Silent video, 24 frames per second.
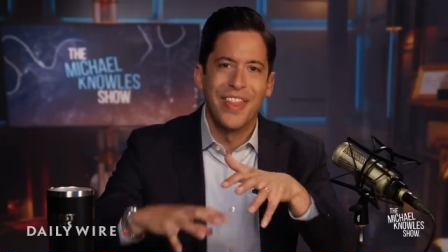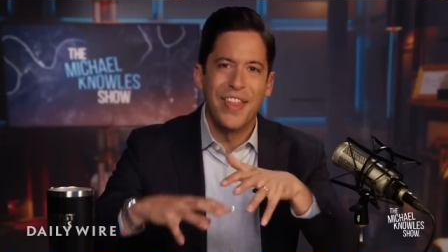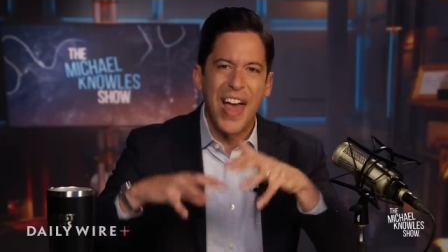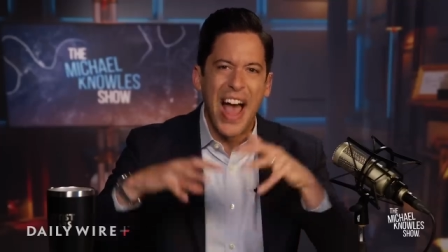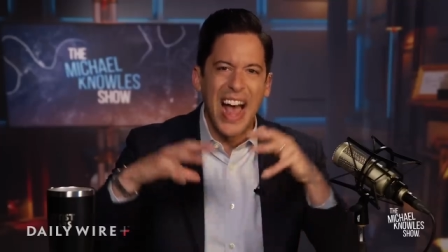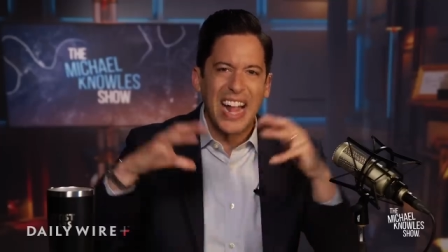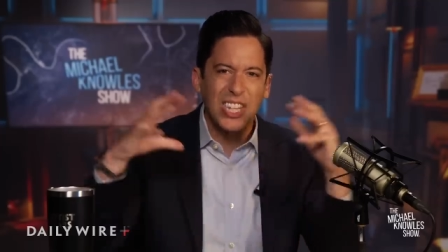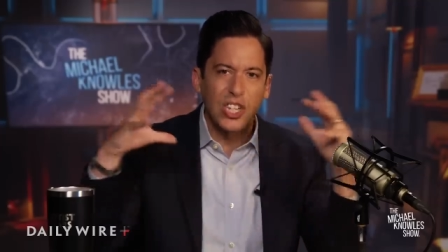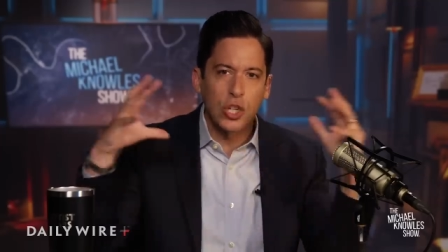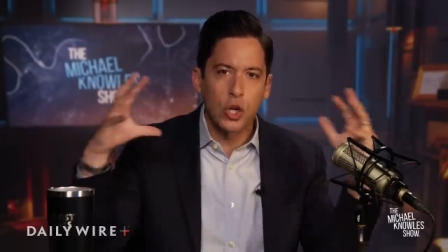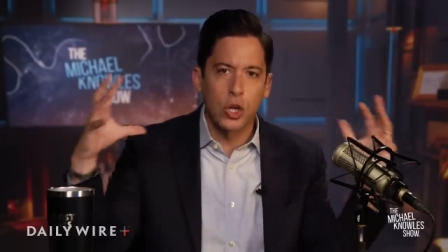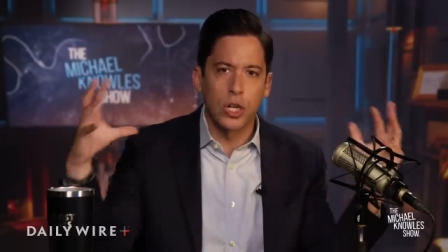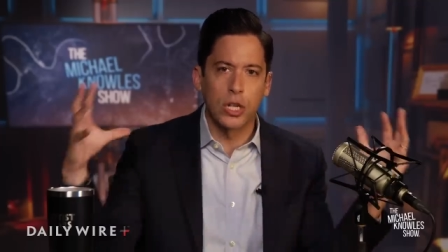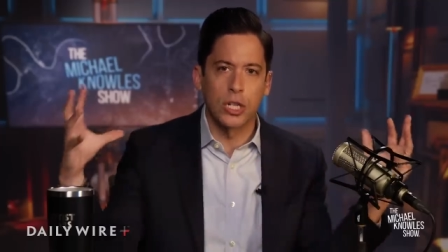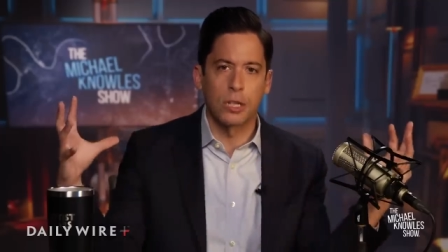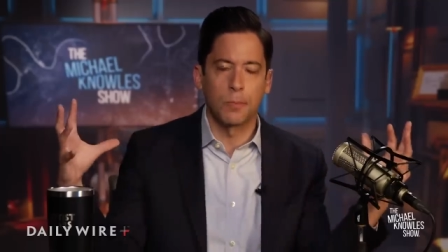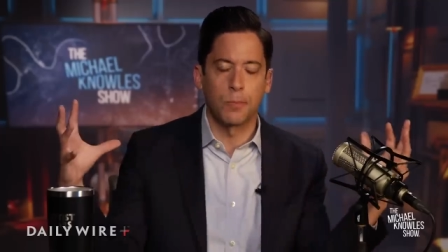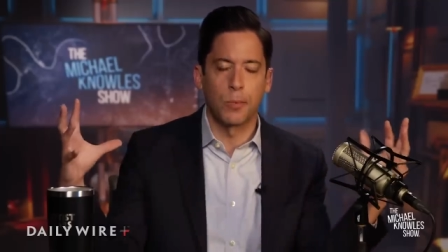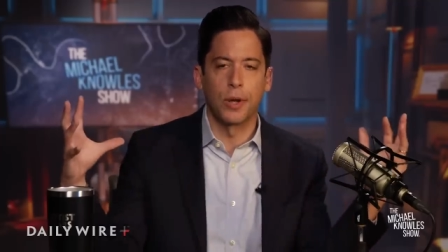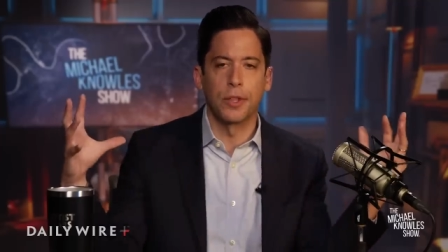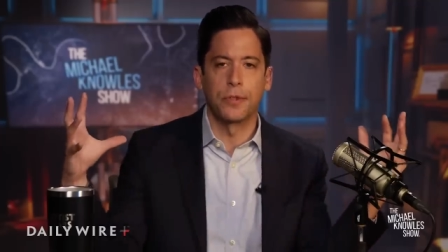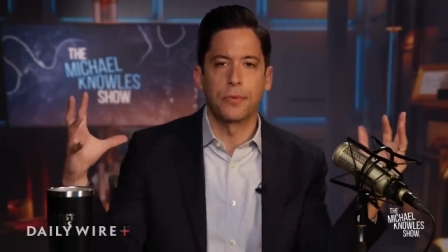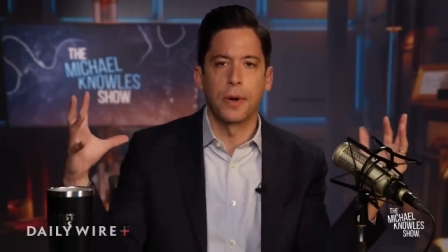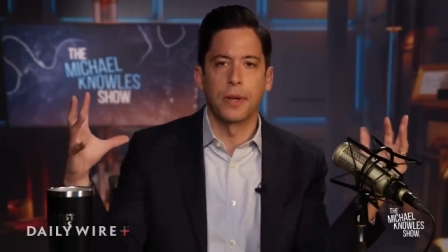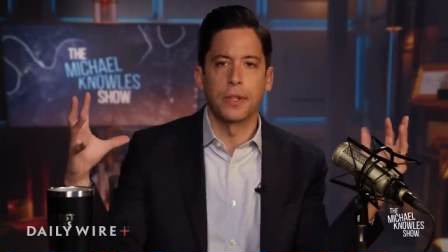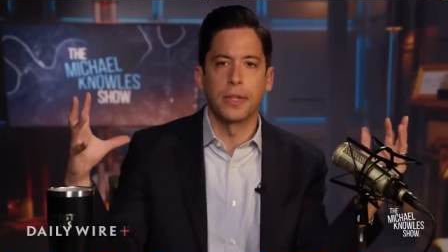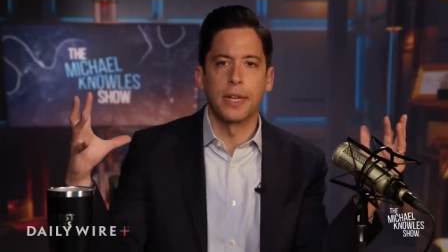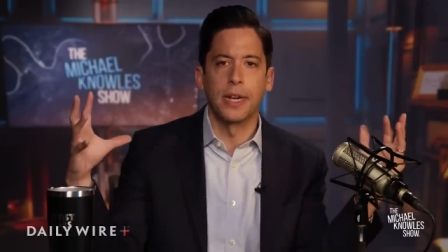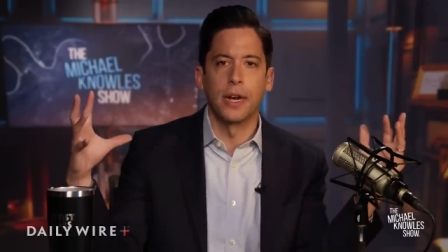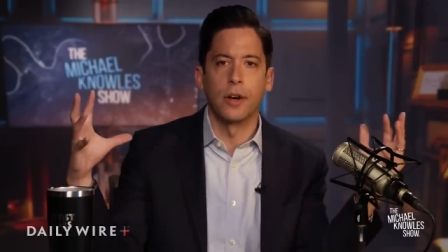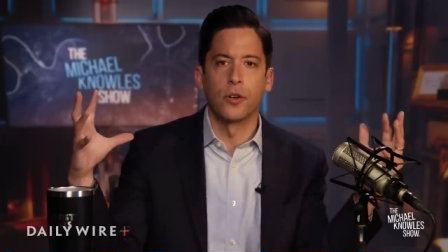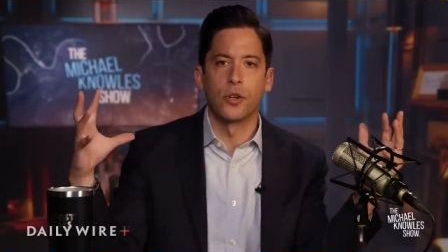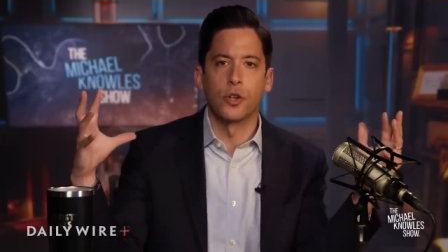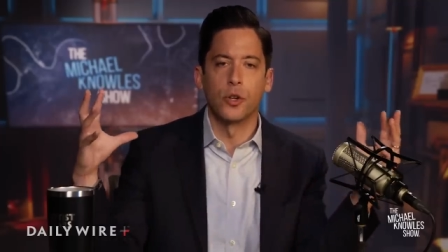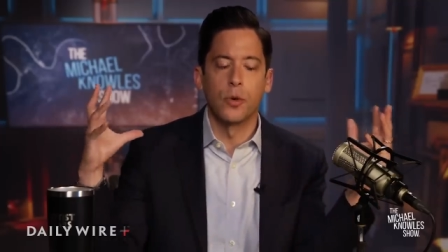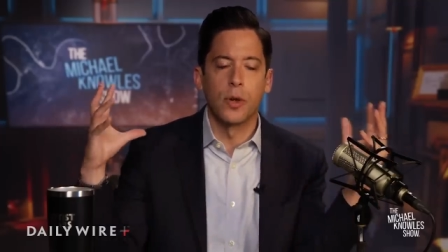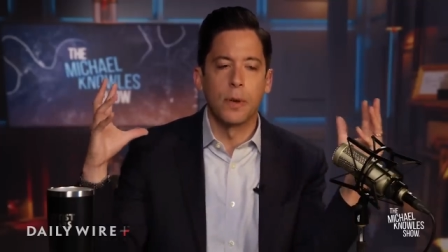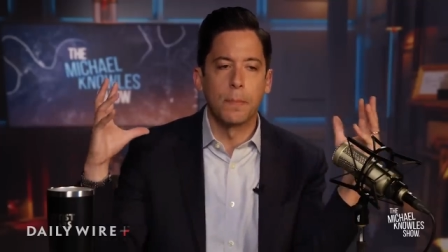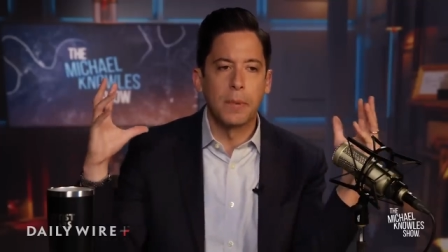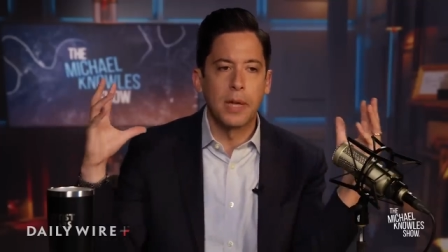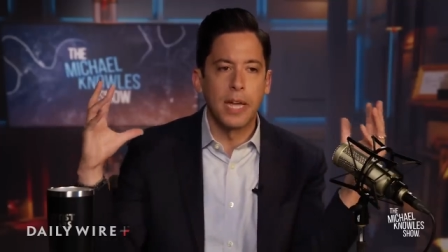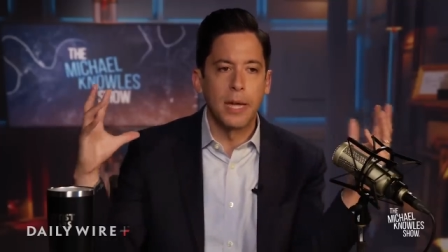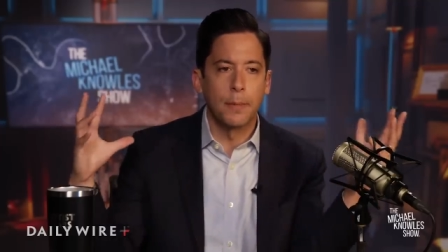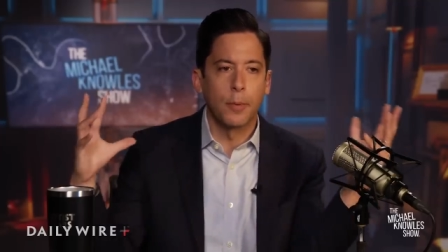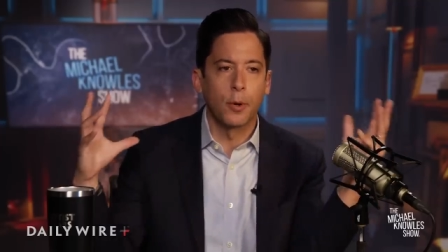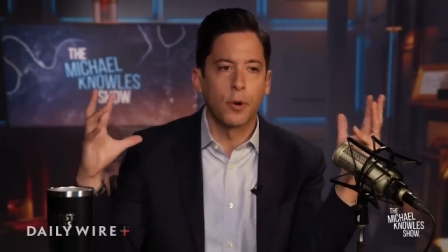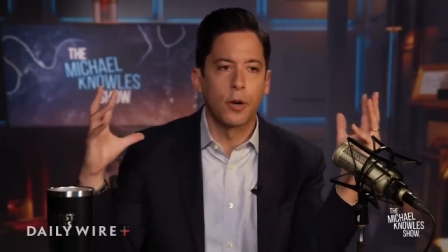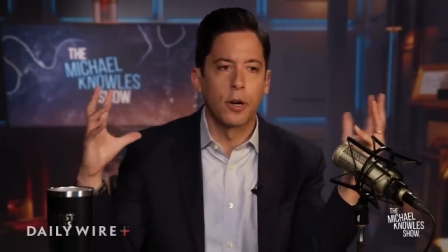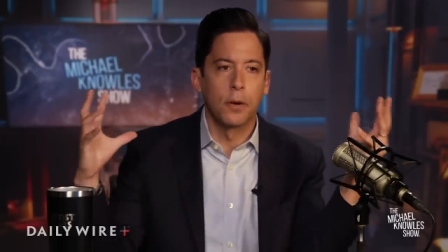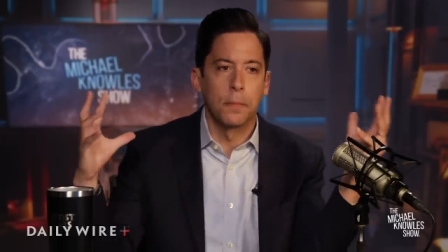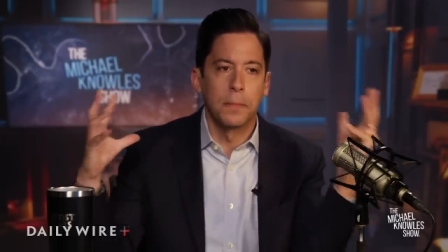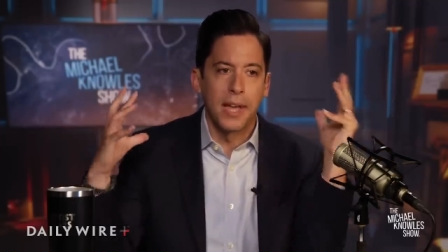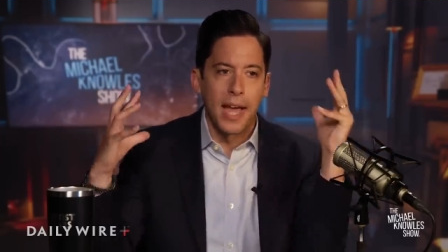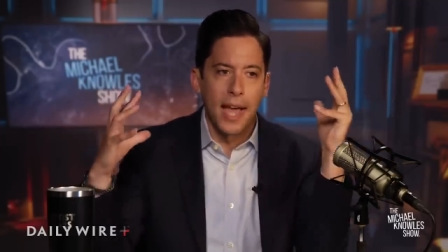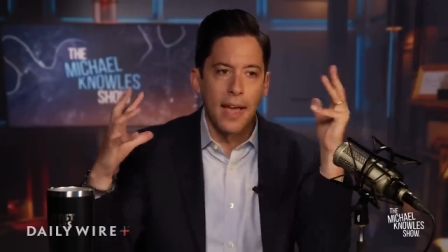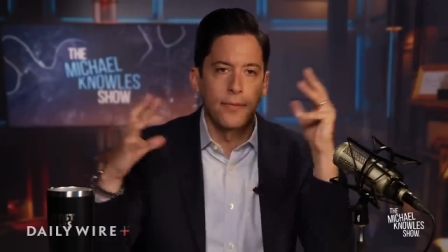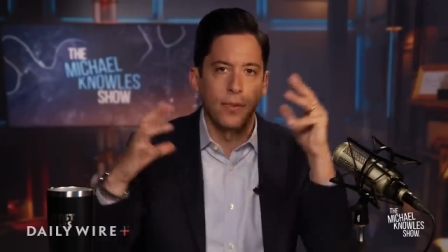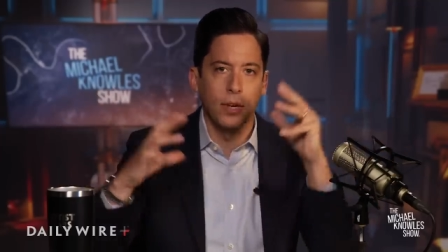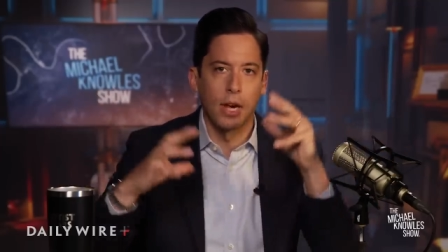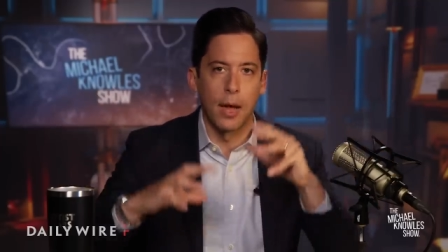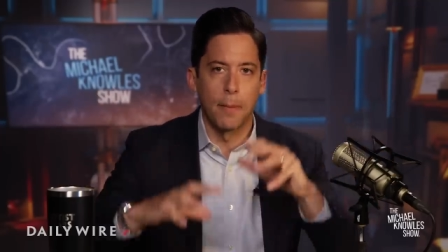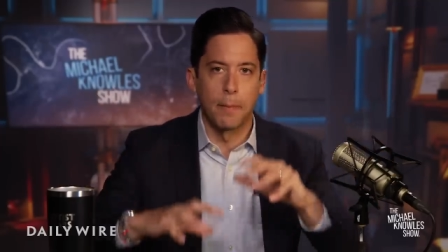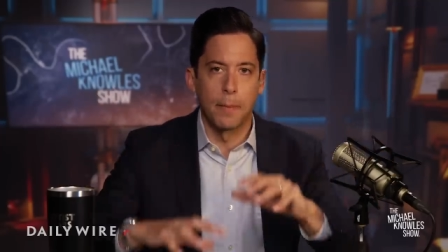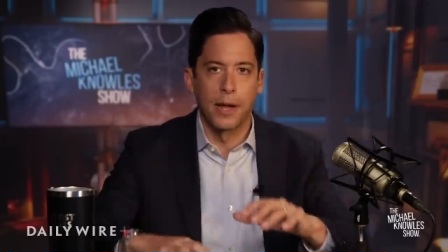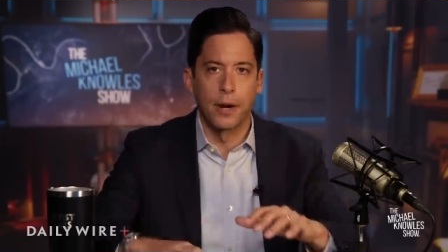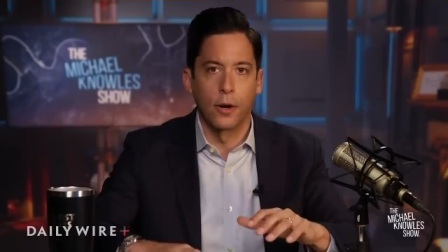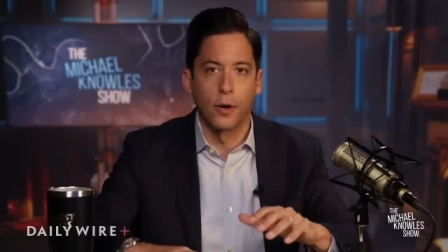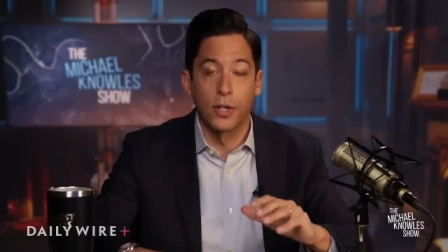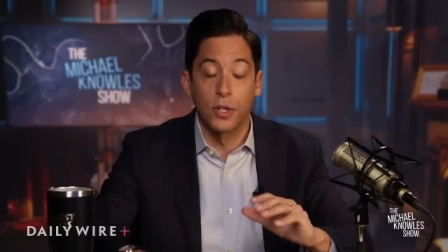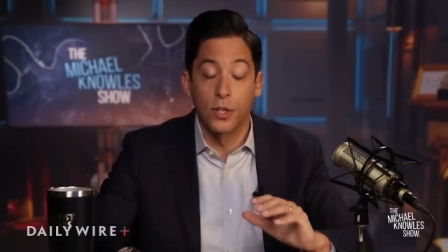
that's going to spread throughout the air too, and people are going to behave a lot better.